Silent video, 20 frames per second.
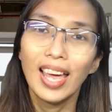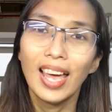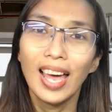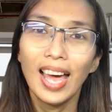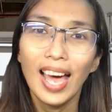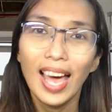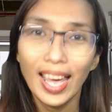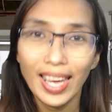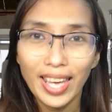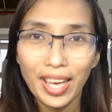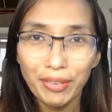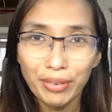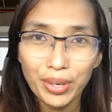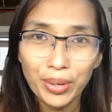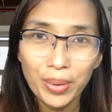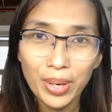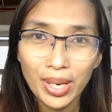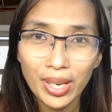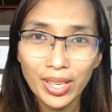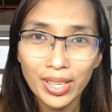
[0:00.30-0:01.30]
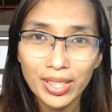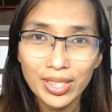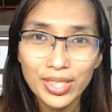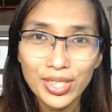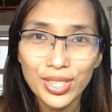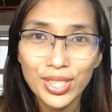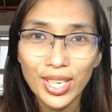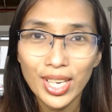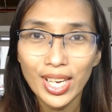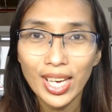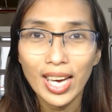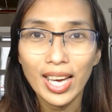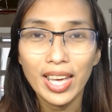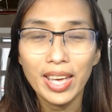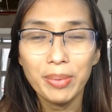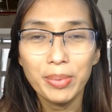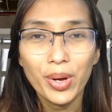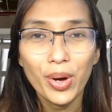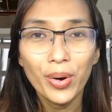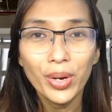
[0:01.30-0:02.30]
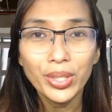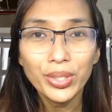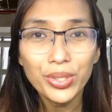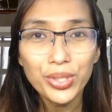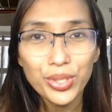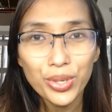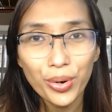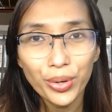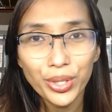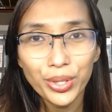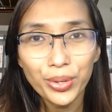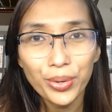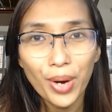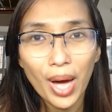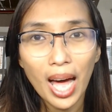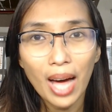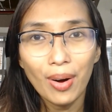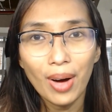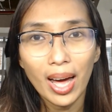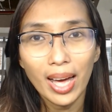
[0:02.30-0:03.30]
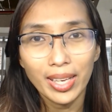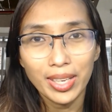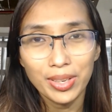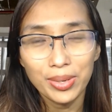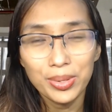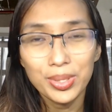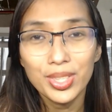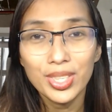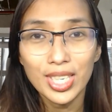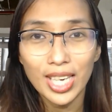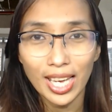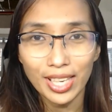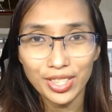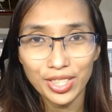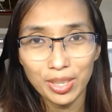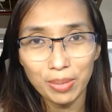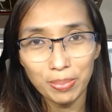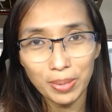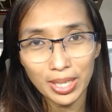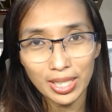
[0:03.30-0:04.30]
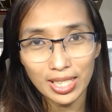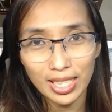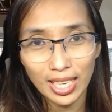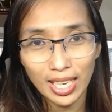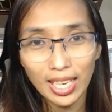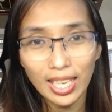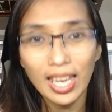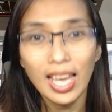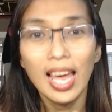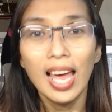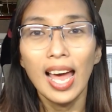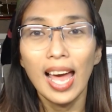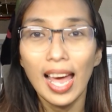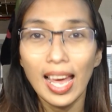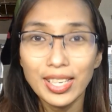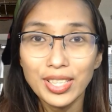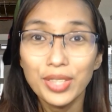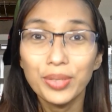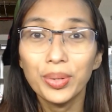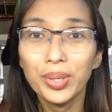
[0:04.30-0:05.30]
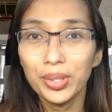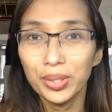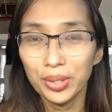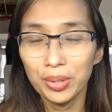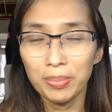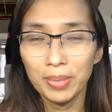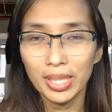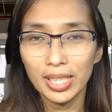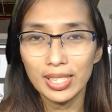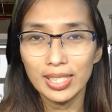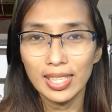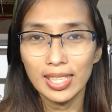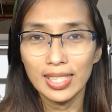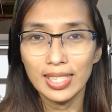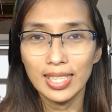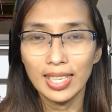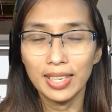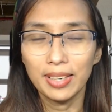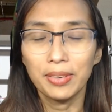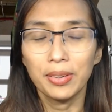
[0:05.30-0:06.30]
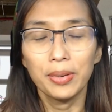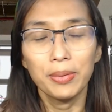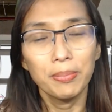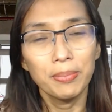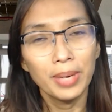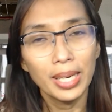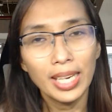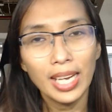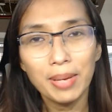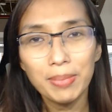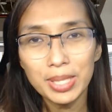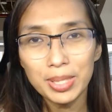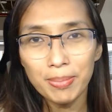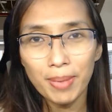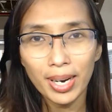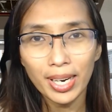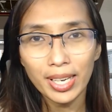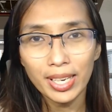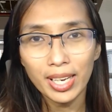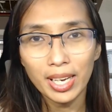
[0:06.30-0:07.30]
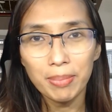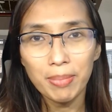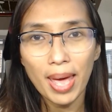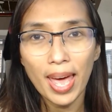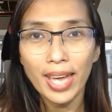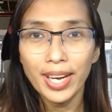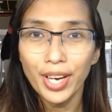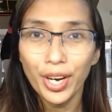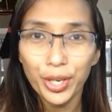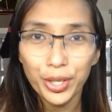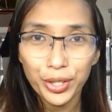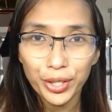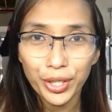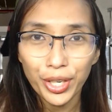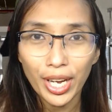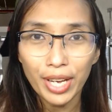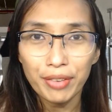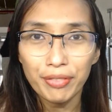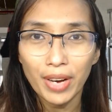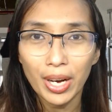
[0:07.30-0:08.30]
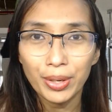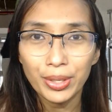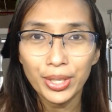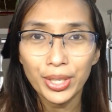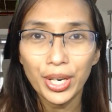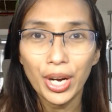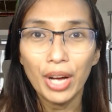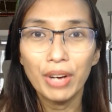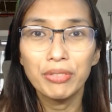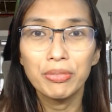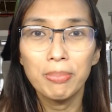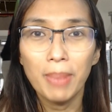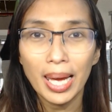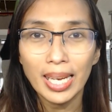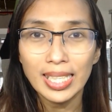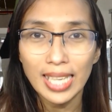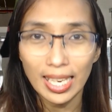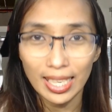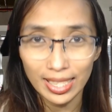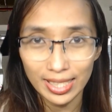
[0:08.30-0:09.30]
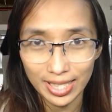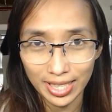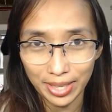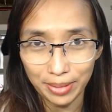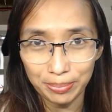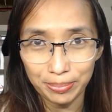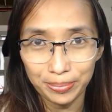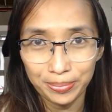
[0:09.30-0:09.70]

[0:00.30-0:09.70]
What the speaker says: Hi everyone! Today I am going to show you how I use ChatGPT as a recruitment assistant. My name is Marian. I'm a headhunter and founder of My Teleteam.